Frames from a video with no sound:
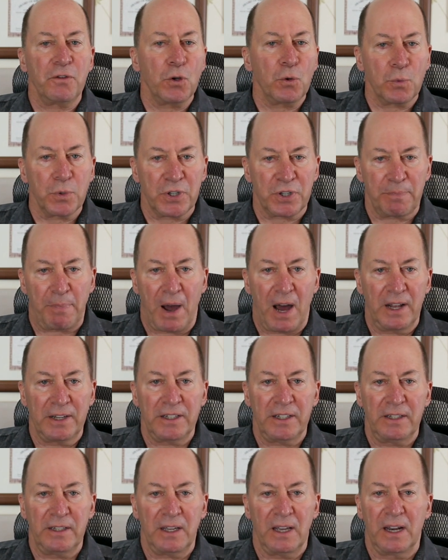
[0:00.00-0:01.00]
you
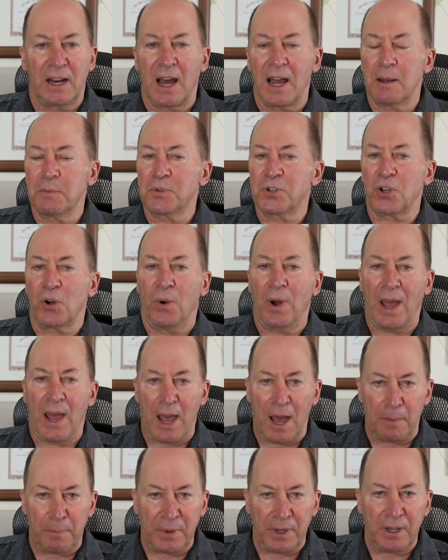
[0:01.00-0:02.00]
responded, and I am so
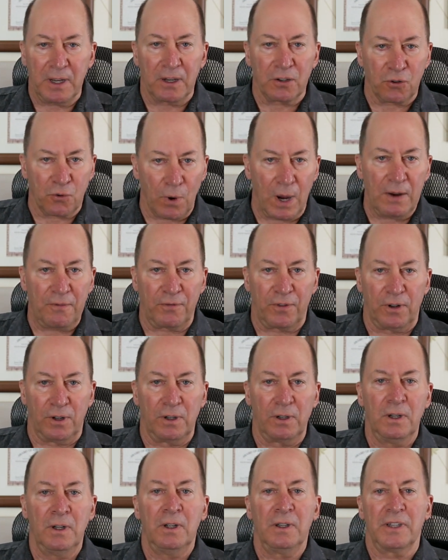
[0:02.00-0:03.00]
happy and
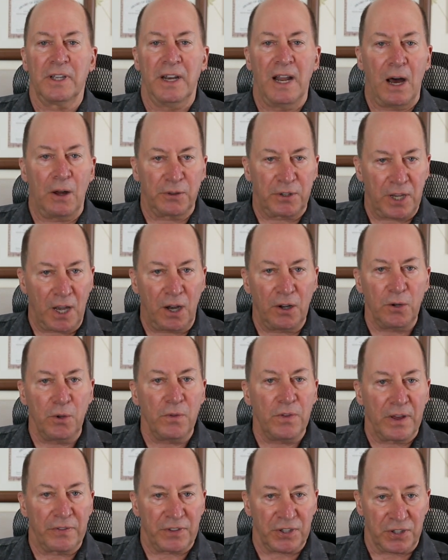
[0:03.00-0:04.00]
grateful to now tell you
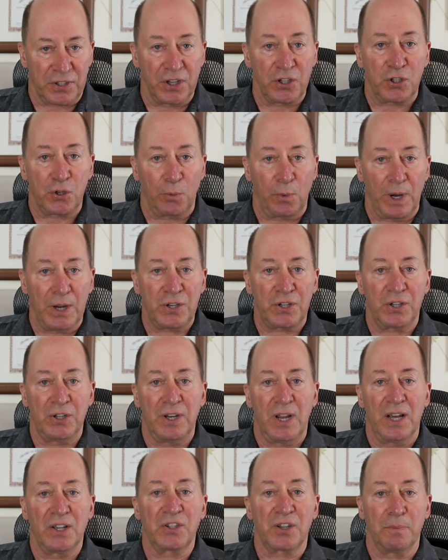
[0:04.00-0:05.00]
that the situation
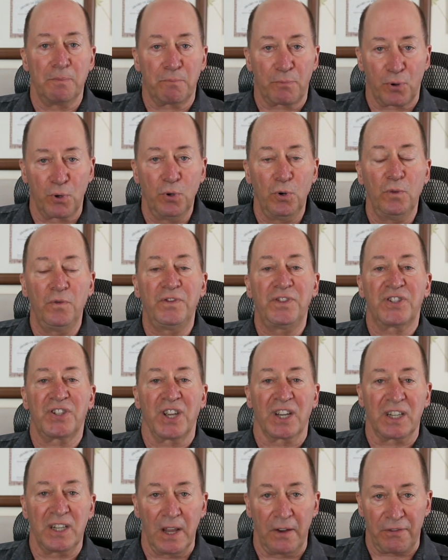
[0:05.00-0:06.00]
has improved
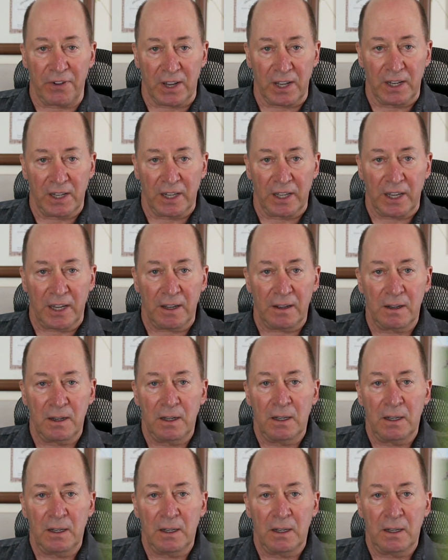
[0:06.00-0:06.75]
significantly.